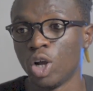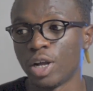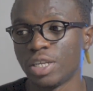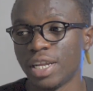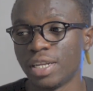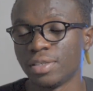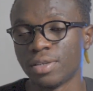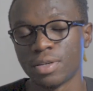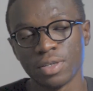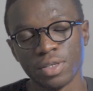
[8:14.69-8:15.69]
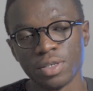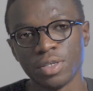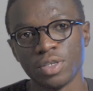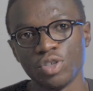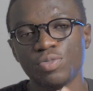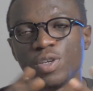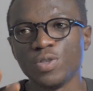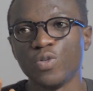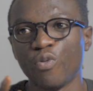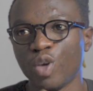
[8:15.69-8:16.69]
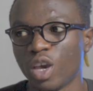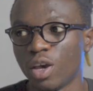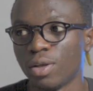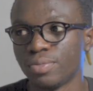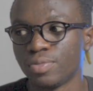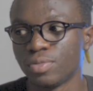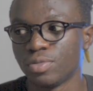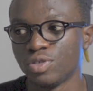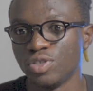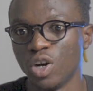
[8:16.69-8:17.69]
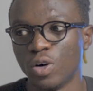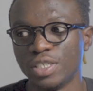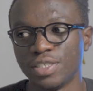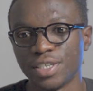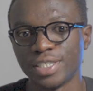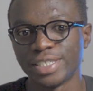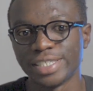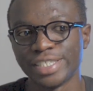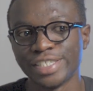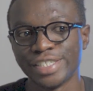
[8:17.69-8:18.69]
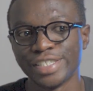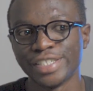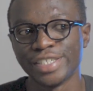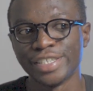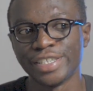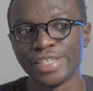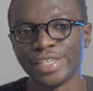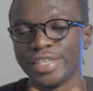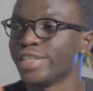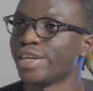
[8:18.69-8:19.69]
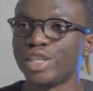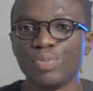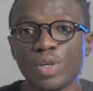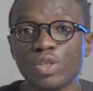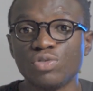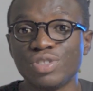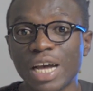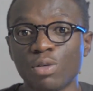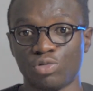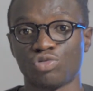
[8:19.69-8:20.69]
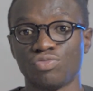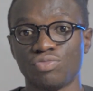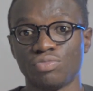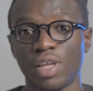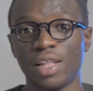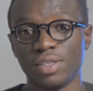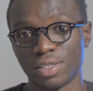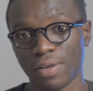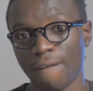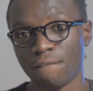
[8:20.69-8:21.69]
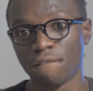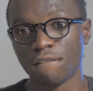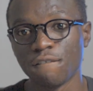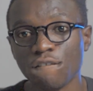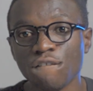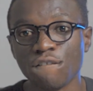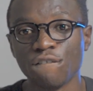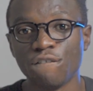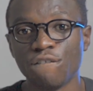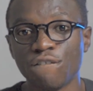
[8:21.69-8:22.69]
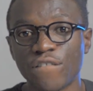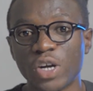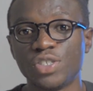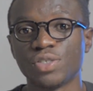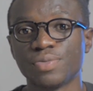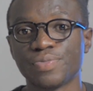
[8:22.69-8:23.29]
And then you begin to fear, you're uncertain, and you begin to doubt. Hence, FUD.